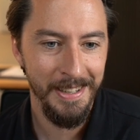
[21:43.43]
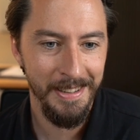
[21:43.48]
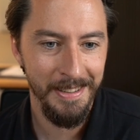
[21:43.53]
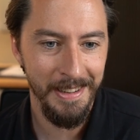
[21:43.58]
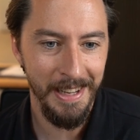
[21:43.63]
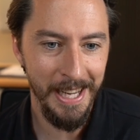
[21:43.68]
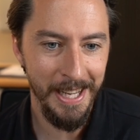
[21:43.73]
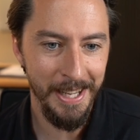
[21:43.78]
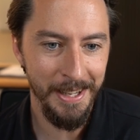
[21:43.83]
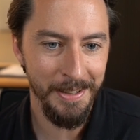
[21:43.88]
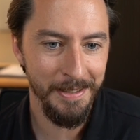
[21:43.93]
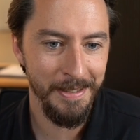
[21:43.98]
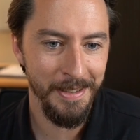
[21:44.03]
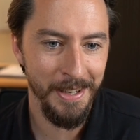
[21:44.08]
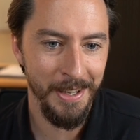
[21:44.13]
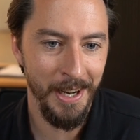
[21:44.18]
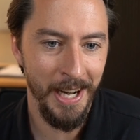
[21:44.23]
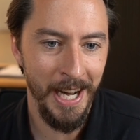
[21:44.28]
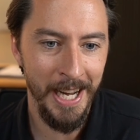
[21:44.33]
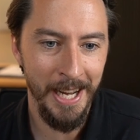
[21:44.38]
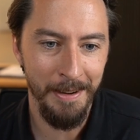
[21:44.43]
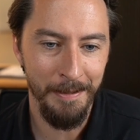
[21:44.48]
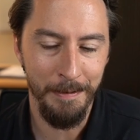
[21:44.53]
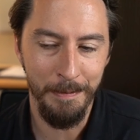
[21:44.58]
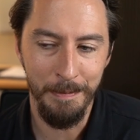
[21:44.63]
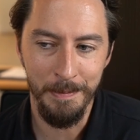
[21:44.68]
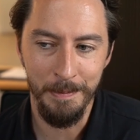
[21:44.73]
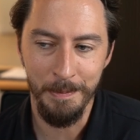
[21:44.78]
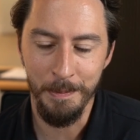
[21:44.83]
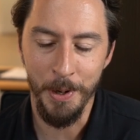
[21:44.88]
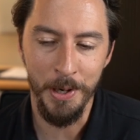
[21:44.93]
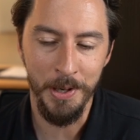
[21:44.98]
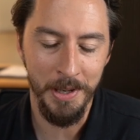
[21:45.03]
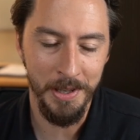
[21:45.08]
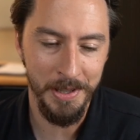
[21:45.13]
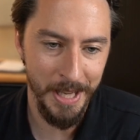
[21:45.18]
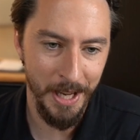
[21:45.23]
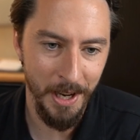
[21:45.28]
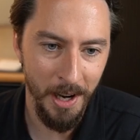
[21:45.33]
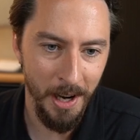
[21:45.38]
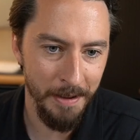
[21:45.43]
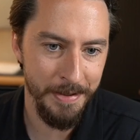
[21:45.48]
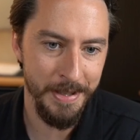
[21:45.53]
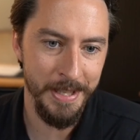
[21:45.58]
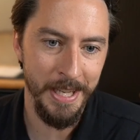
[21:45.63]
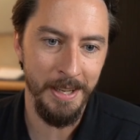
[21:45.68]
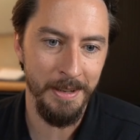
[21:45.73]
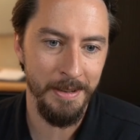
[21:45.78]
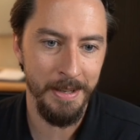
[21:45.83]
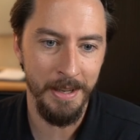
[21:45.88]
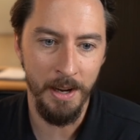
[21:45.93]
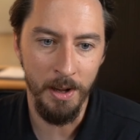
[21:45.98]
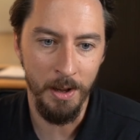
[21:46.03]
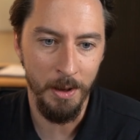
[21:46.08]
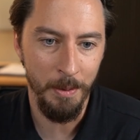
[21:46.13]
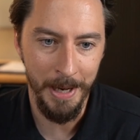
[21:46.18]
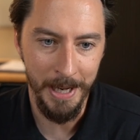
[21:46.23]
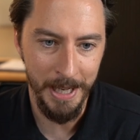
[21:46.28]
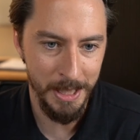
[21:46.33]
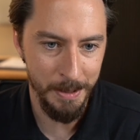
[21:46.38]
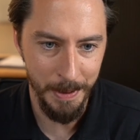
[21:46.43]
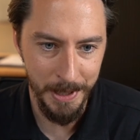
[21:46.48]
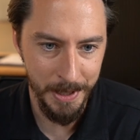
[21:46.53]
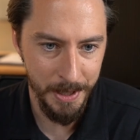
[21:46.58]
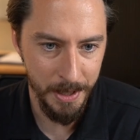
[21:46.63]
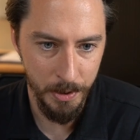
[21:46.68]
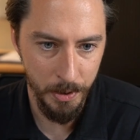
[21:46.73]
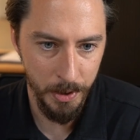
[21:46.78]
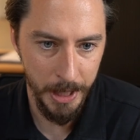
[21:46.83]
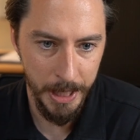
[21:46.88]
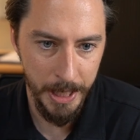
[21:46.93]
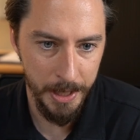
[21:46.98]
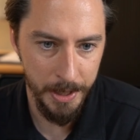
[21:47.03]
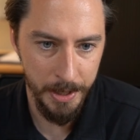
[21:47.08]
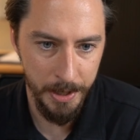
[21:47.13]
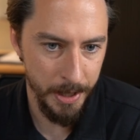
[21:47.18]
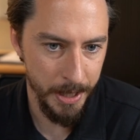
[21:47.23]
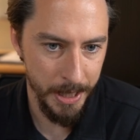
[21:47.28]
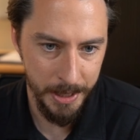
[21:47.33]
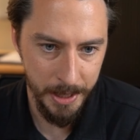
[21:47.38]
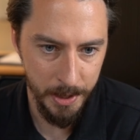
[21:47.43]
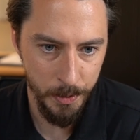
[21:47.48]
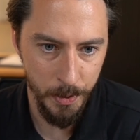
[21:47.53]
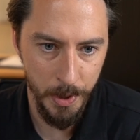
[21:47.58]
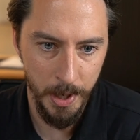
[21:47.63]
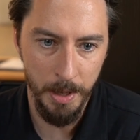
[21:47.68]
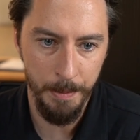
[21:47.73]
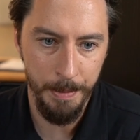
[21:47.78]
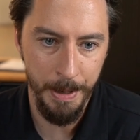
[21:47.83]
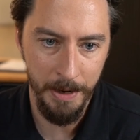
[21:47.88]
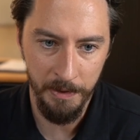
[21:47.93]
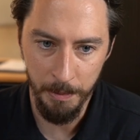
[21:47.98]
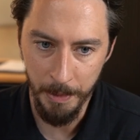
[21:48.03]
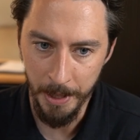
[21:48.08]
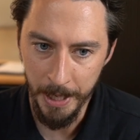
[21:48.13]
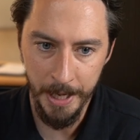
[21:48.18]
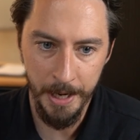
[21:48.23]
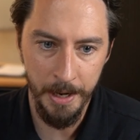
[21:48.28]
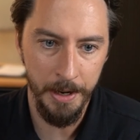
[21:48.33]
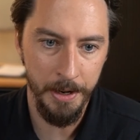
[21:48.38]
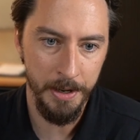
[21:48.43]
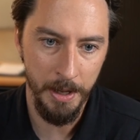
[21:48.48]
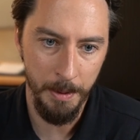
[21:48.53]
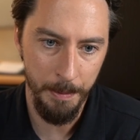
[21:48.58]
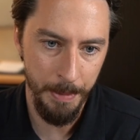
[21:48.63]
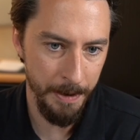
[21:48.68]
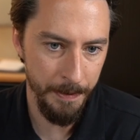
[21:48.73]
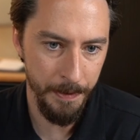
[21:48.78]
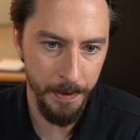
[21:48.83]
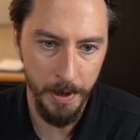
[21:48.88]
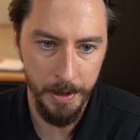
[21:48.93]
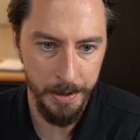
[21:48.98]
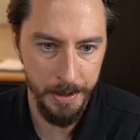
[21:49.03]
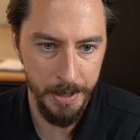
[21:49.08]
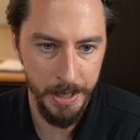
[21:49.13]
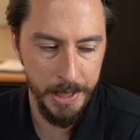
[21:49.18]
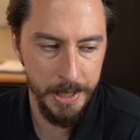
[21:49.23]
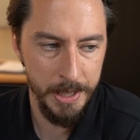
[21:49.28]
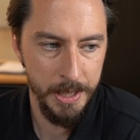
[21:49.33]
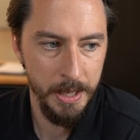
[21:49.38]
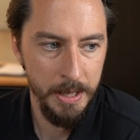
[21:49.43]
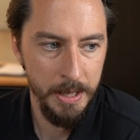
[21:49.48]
And I have partners that offset all of my expenses related to this as well, that pay for my editor, that pay for other things.